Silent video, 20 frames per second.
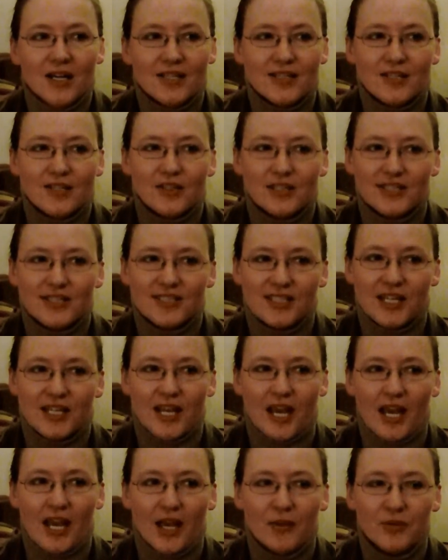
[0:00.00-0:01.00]
So let's
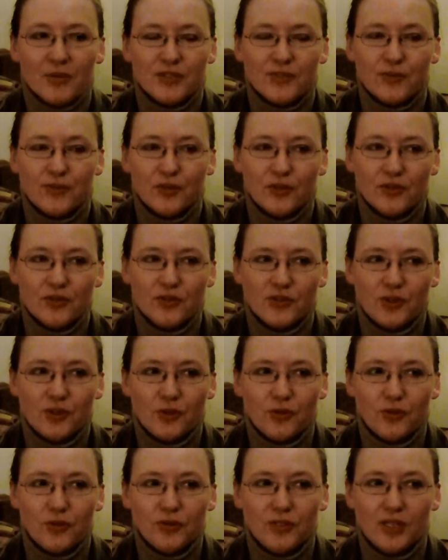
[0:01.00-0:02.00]
see, I was four years
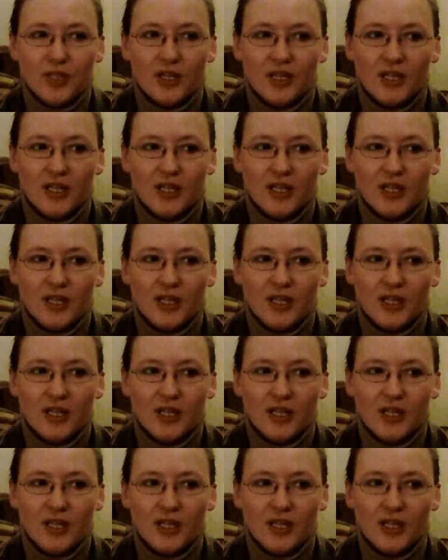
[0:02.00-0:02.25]
old